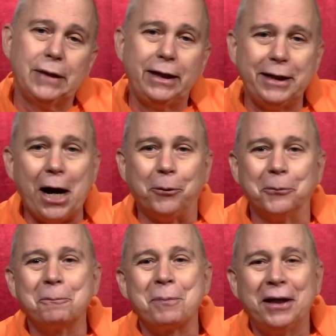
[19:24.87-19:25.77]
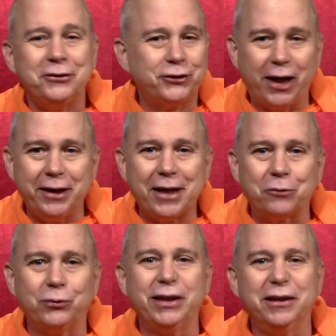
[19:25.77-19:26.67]
Now, saying that
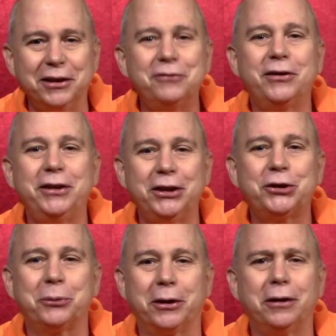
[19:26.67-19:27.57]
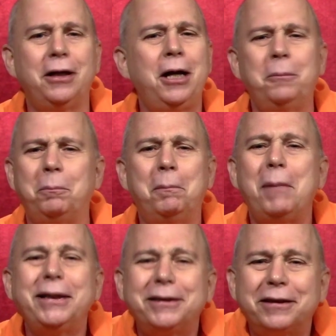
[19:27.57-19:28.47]
we live in Ishvara
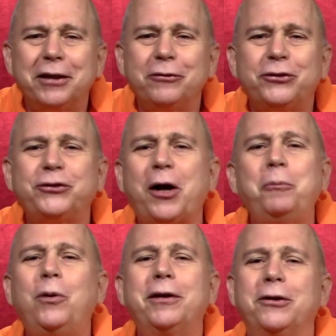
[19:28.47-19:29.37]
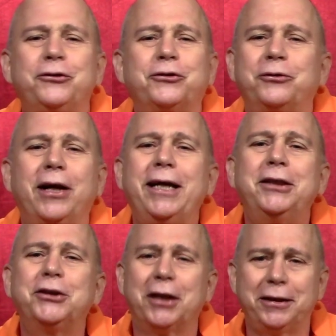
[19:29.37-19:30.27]
might give someone the
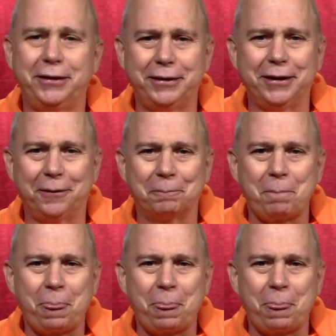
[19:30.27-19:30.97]
strange idea